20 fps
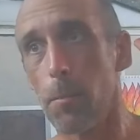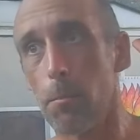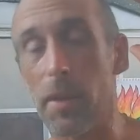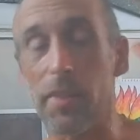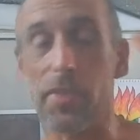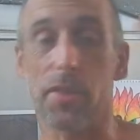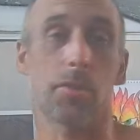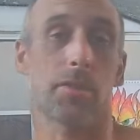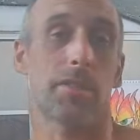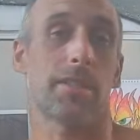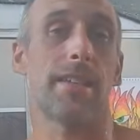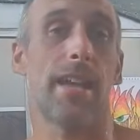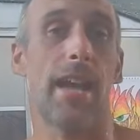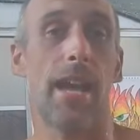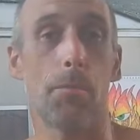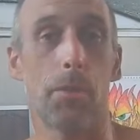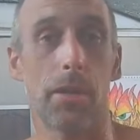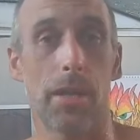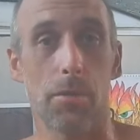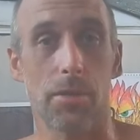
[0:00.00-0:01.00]
But there was a
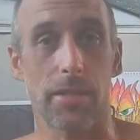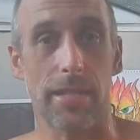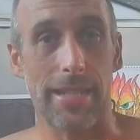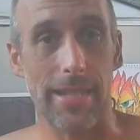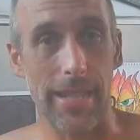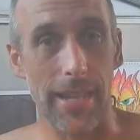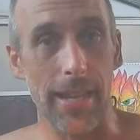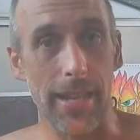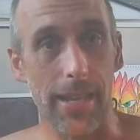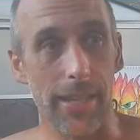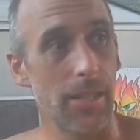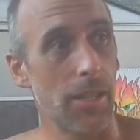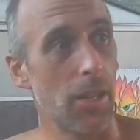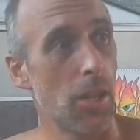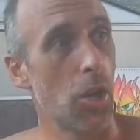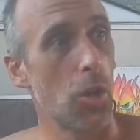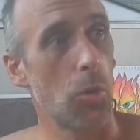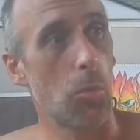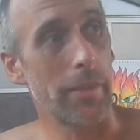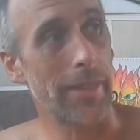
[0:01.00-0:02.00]
time when I was a kid
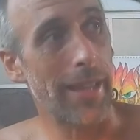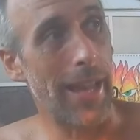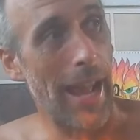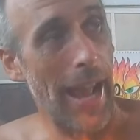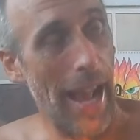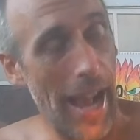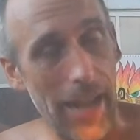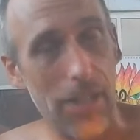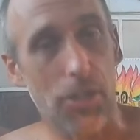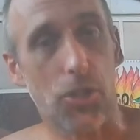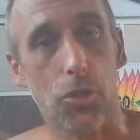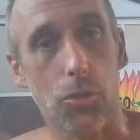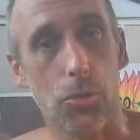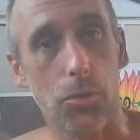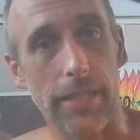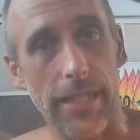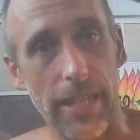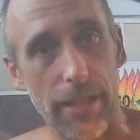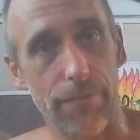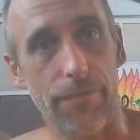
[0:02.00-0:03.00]
when that
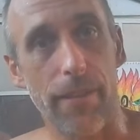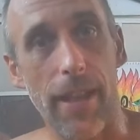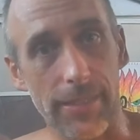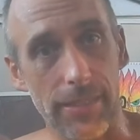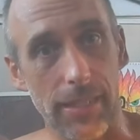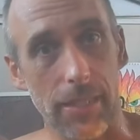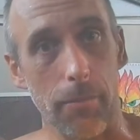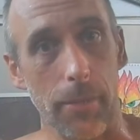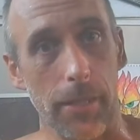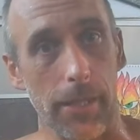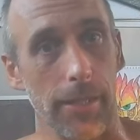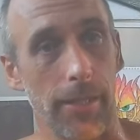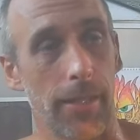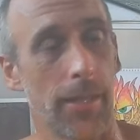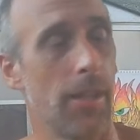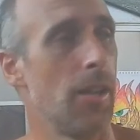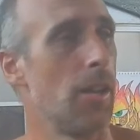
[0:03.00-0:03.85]
actually affected me,